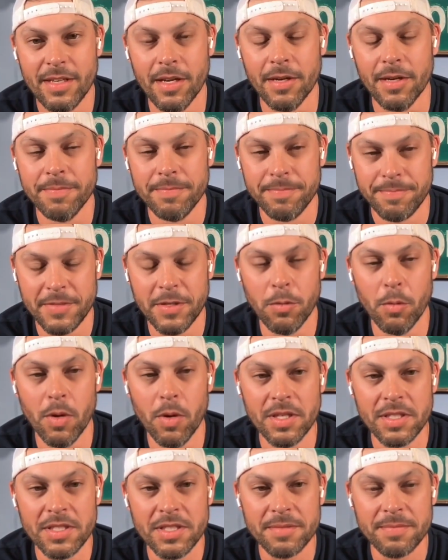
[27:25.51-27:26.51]
Yeah, it
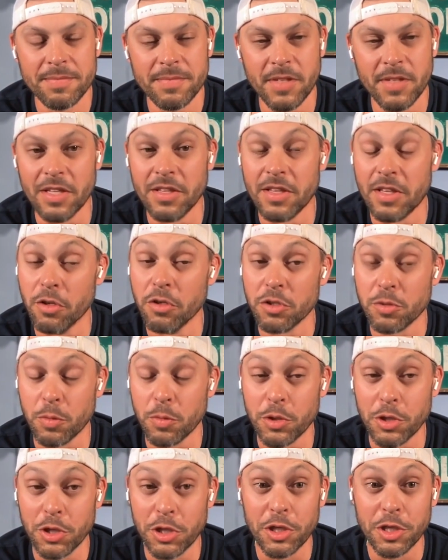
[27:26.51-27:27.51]
was. That those
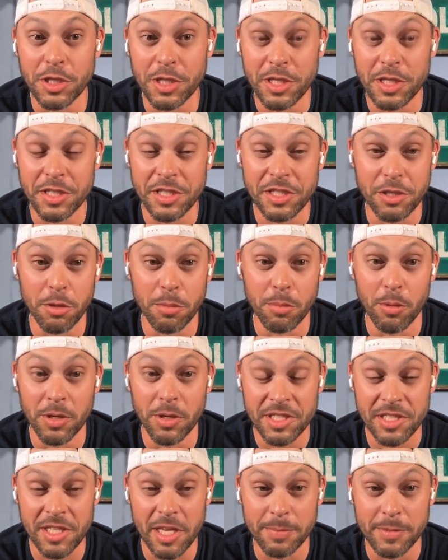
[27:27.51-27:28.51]
were good because your
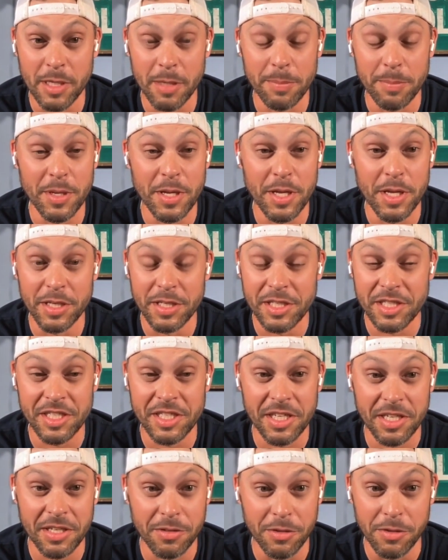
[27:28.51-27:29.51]
boy stepped up and hit a
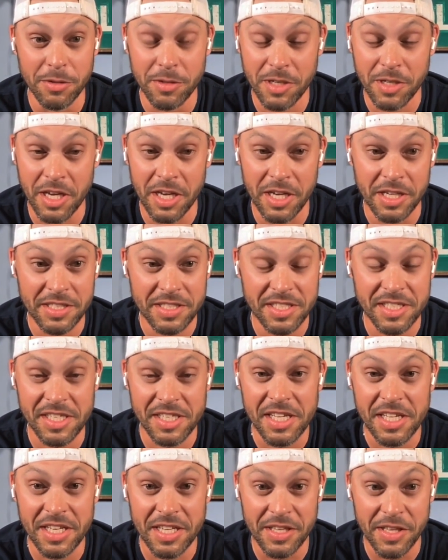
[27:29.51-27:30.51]
sick little cut
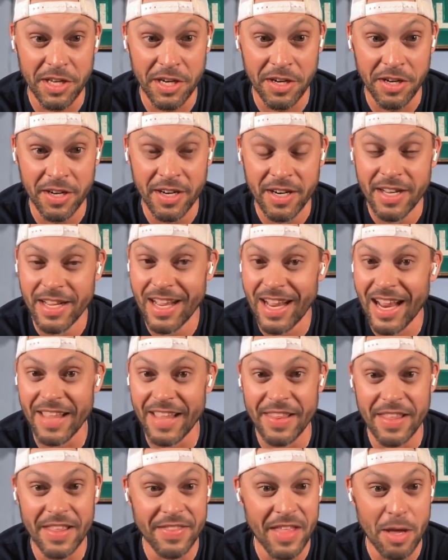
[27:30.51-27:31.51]
seed in there,
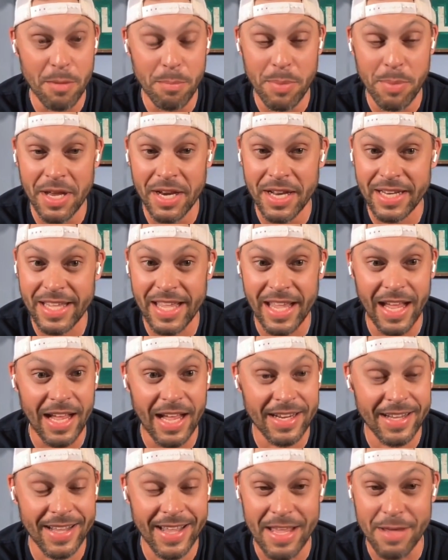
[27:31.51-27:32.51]
and then that Bennett
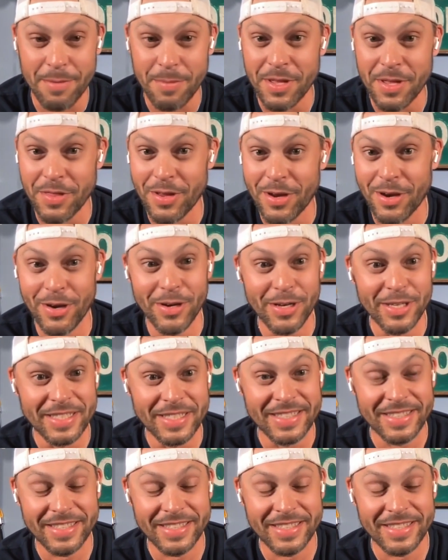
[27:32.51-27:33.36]
cat came in there and